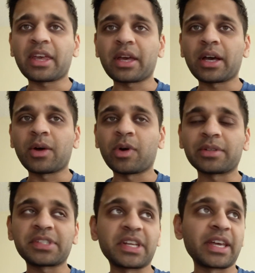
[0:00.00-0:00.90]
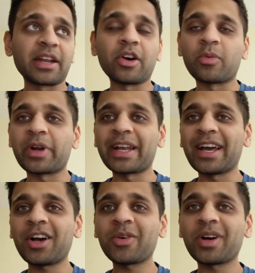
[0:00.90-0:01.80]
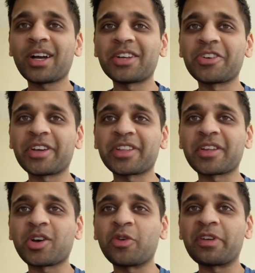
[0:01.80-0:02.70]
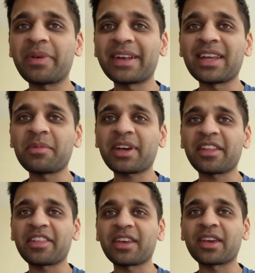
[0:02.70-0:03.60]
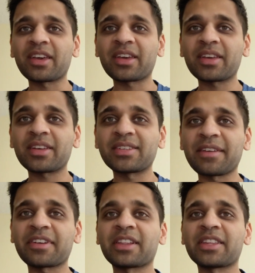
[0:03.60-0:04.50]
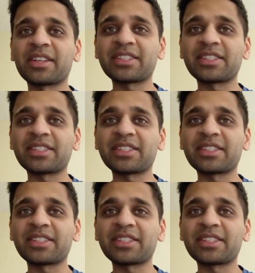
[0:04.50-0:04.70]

think sitting at home right now during the COVID pandemic, I think definitely the